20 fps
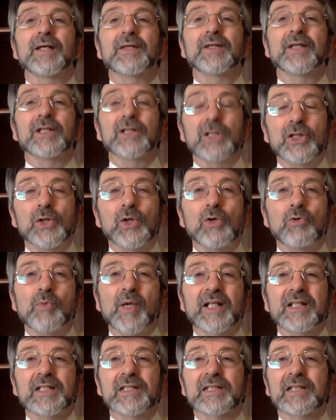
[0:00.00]
that you are
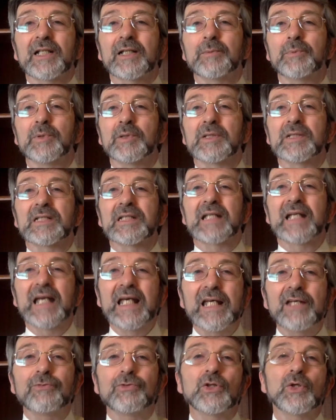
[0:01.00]
my disciples,
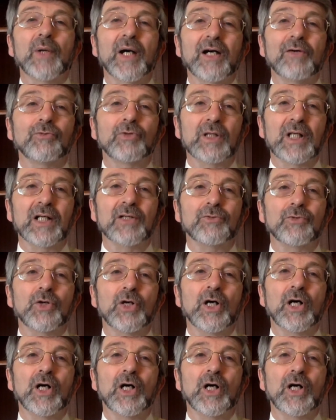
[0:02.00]
if you have love